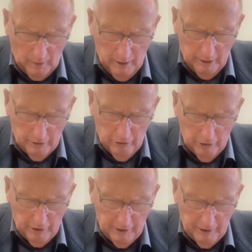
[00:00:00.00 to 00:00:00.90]
our
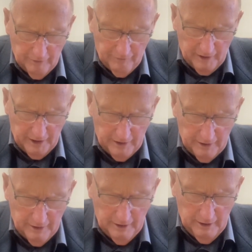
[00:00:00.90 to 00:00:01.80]
God and our Father.
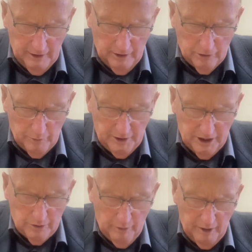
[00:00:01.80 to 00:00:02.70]
So we
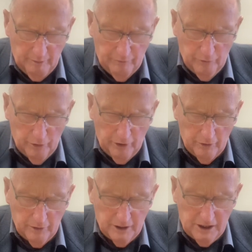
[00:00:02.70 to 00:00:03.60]
just wait before you
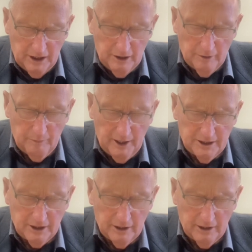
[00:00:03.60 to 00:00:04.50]
and seek your
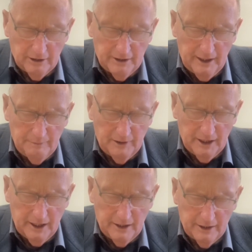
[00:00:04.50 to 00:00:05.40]
blessing on our time
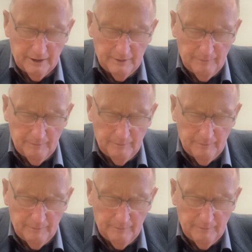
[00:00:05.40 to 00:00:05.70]
together,